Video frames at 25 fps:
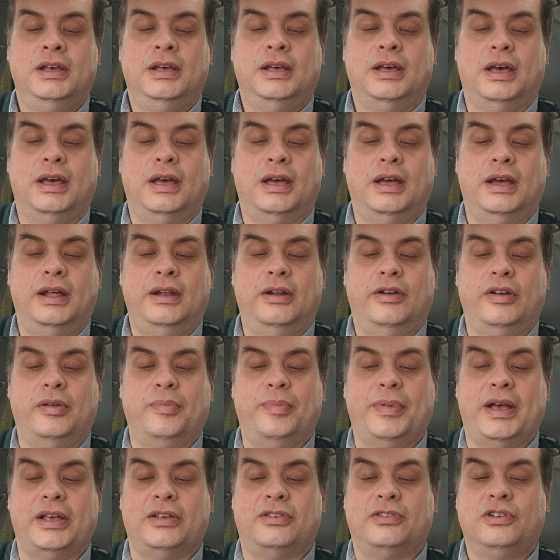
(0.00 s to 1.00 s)
Not the
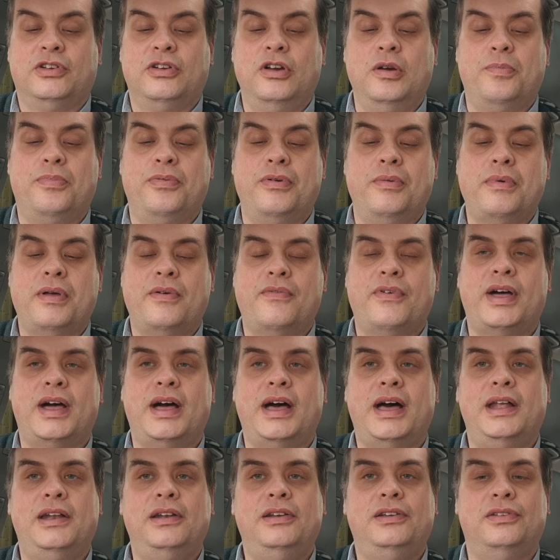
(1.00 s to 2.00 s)
best. Cupra, on the other
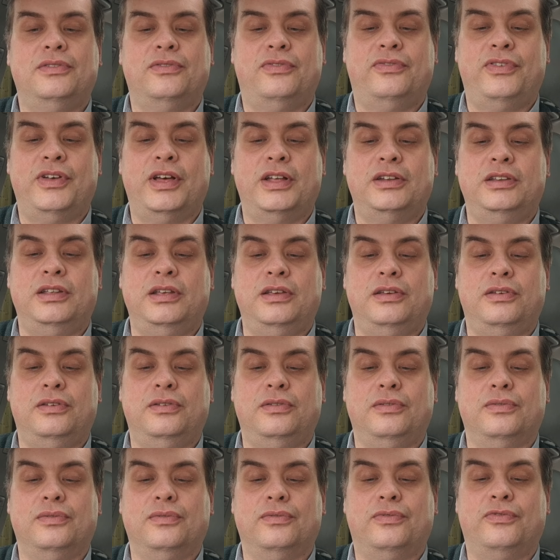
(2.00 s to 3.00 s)
hand,
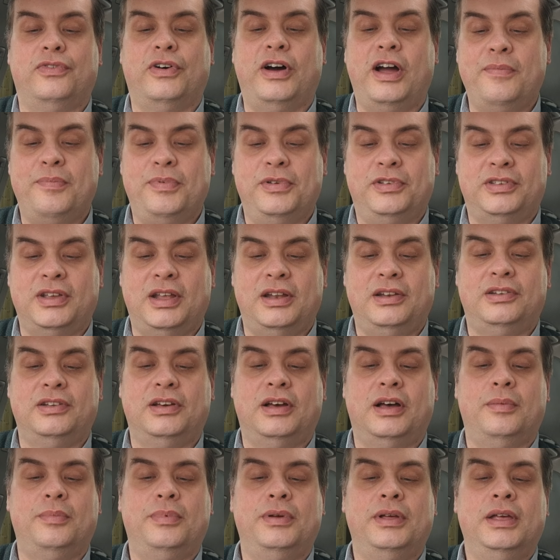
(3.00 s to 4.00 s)
35%
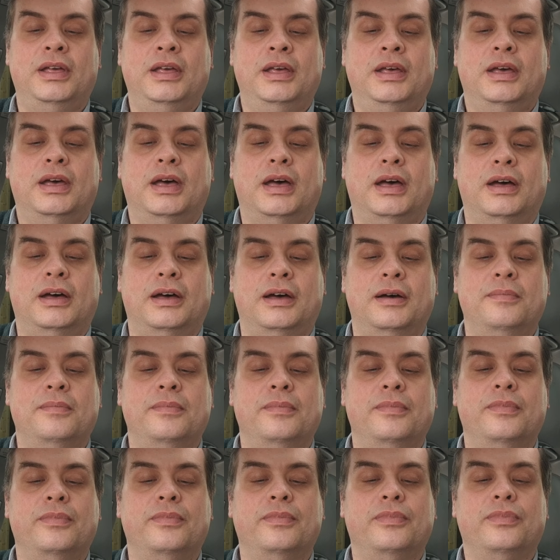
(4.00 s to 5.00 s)
up.
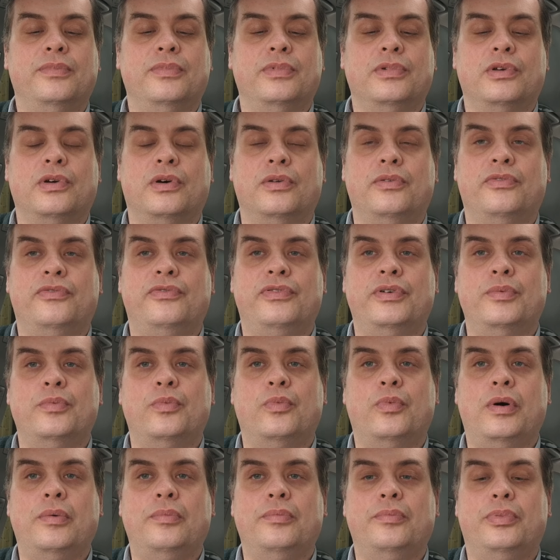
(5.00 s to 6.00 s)
Gone
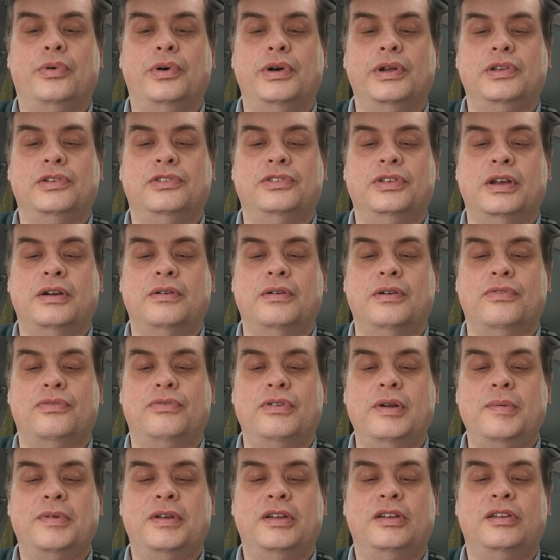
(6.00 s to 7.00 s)
from
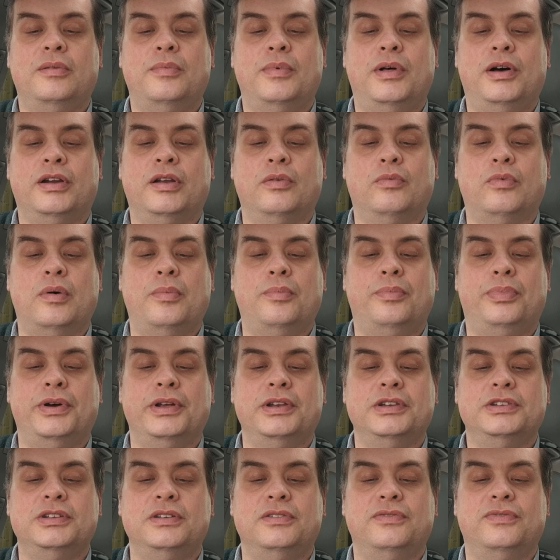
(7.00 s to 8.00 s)
1.03% of the market,
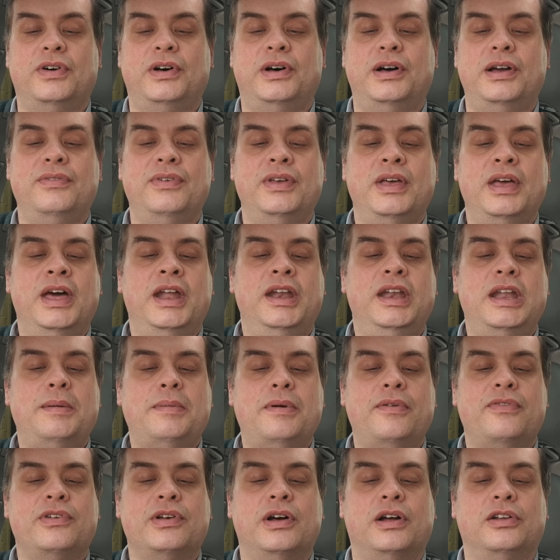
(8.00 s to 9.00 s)
1.25.
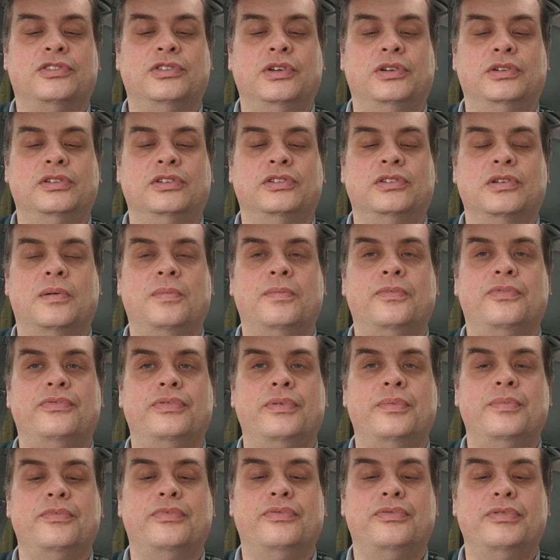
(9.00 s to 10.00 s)
Number of cars sold has gone
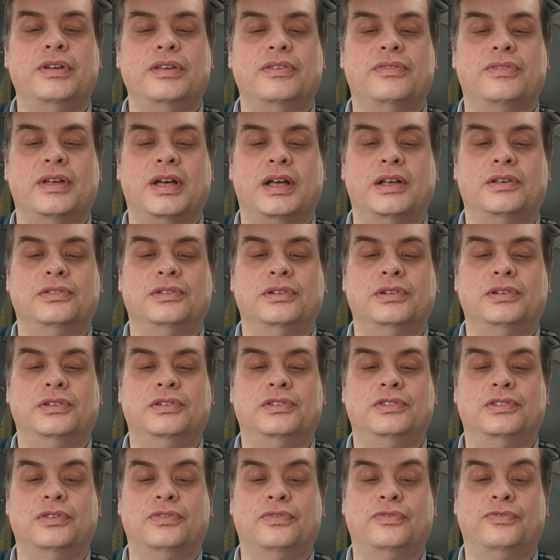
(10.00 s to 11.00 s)
from 3,000 to